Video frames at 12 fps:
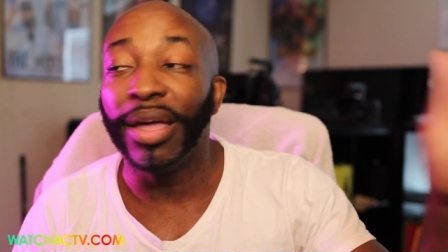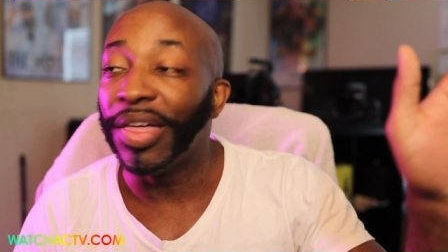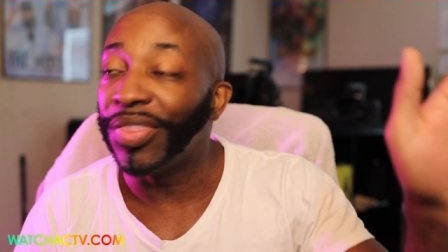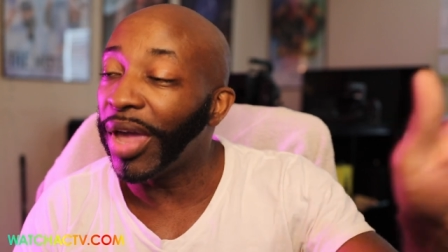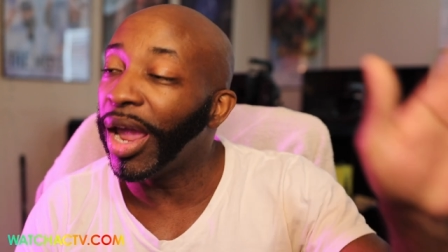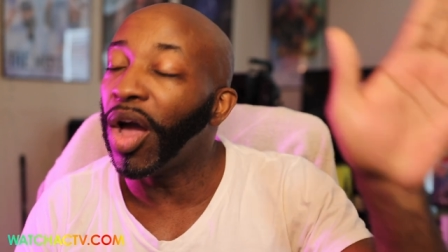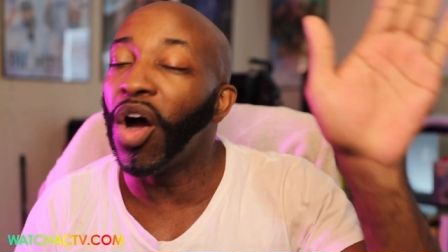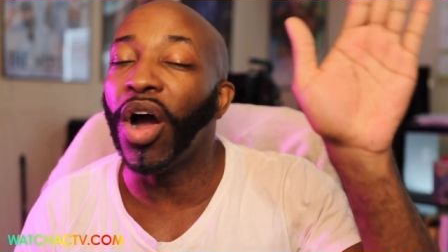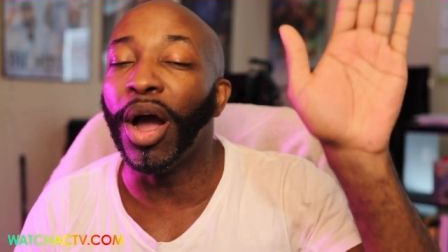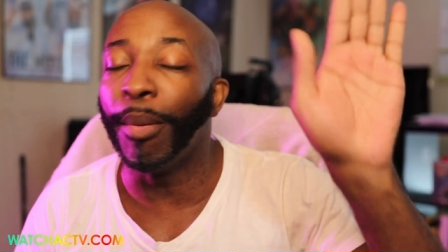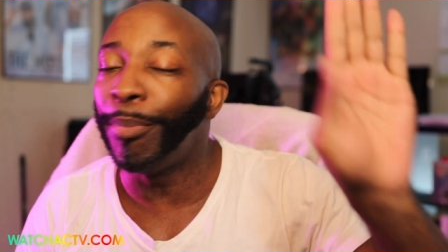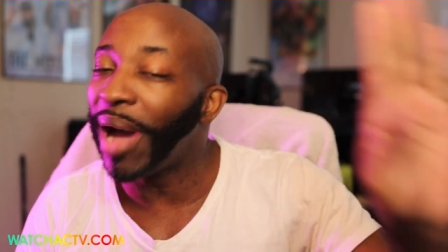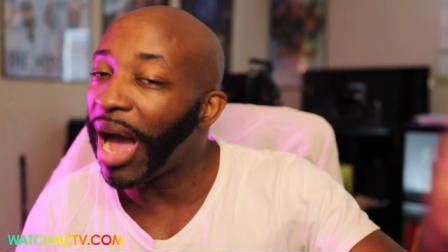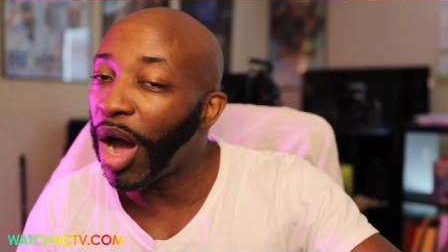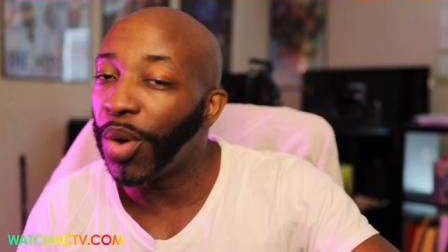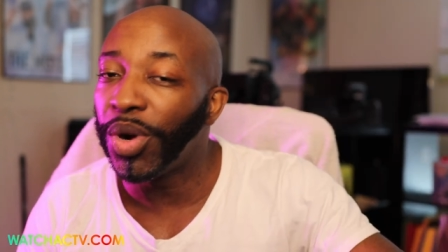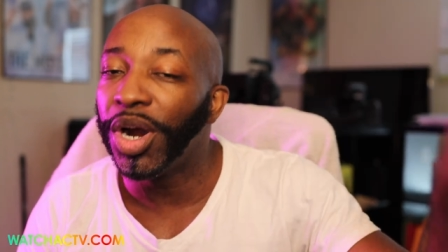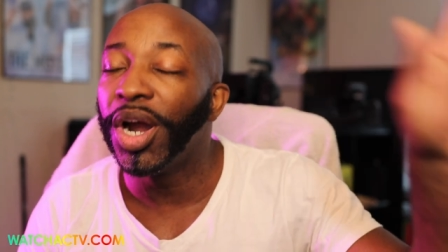They are a
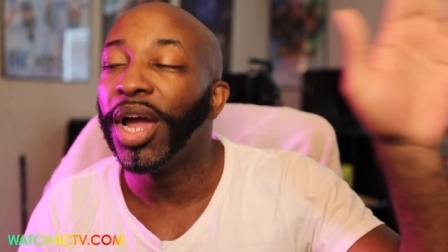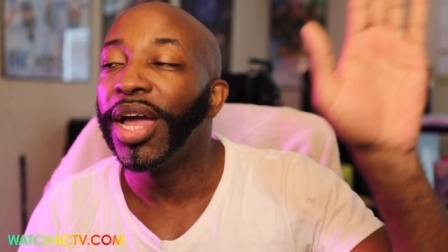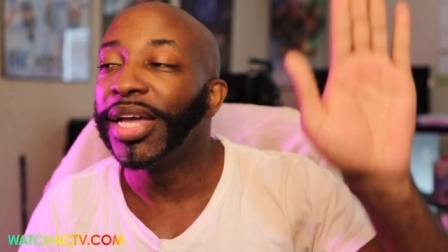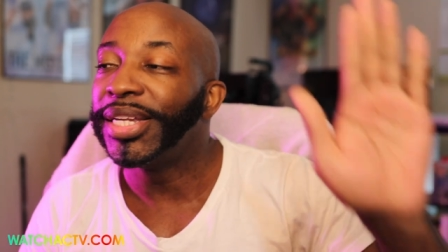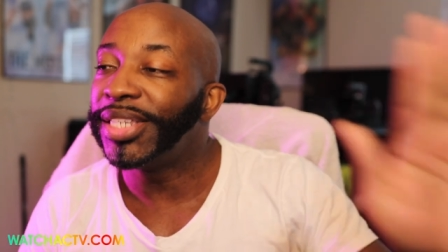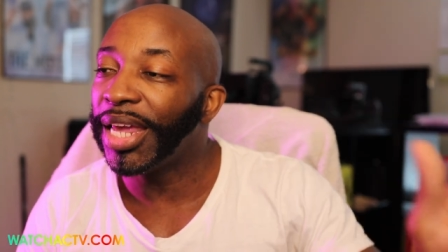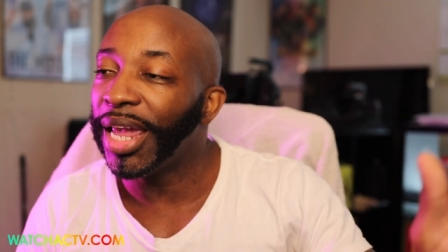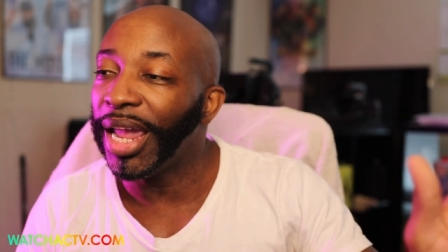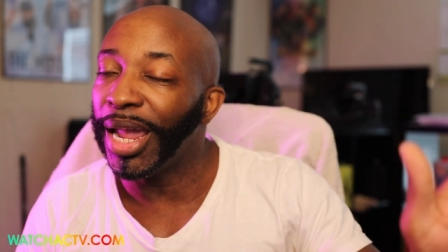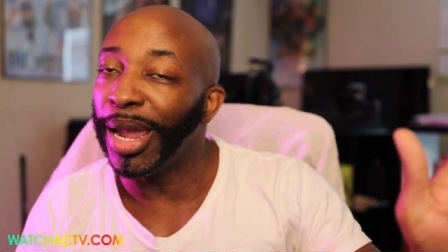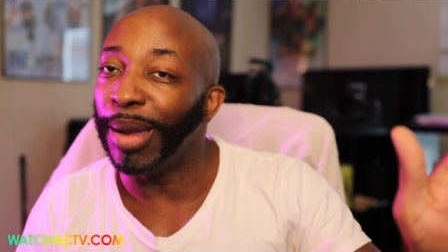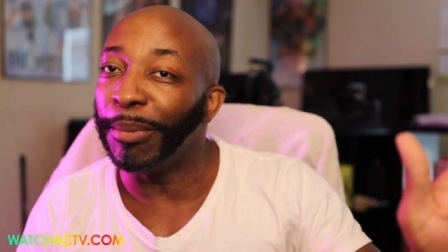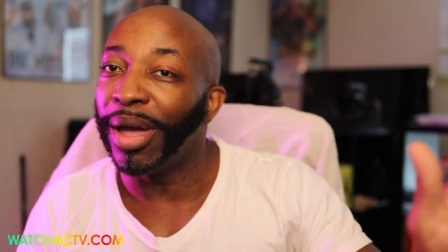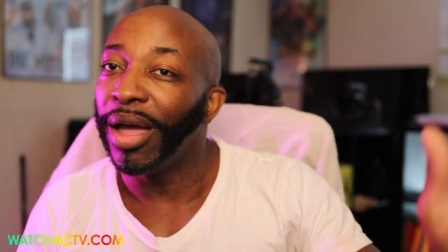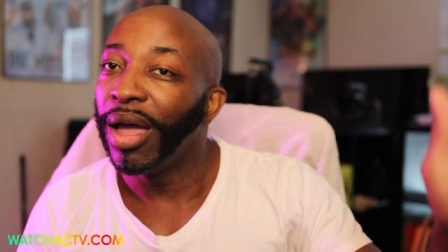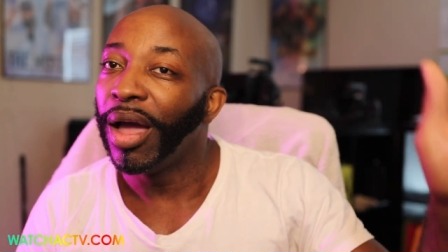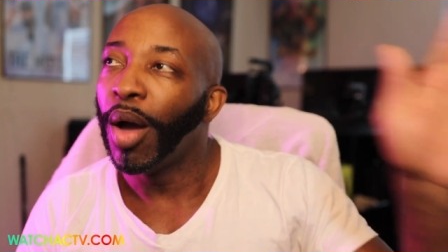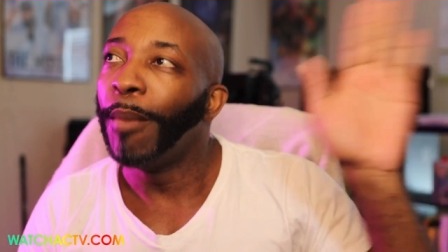power team.
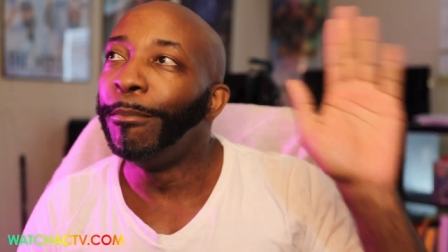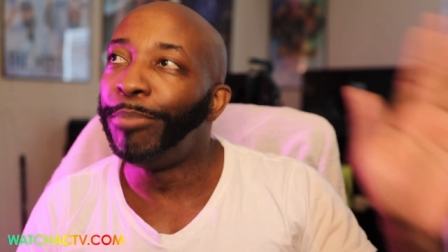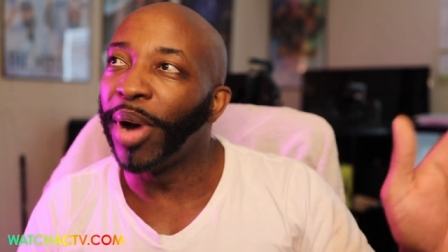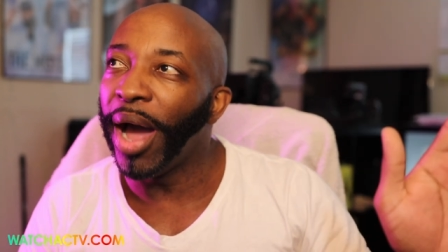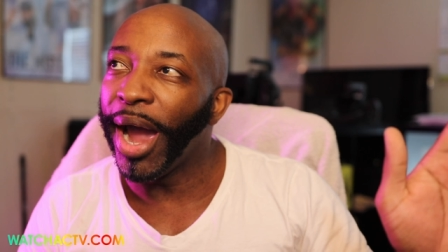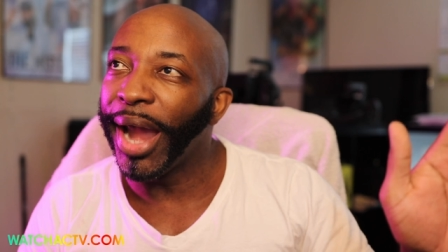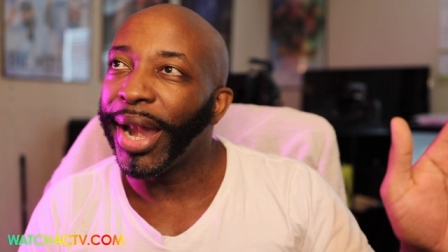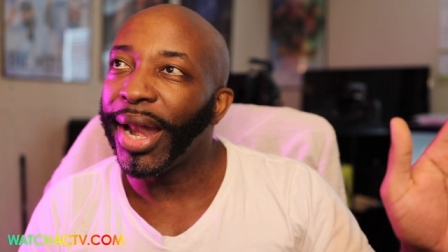But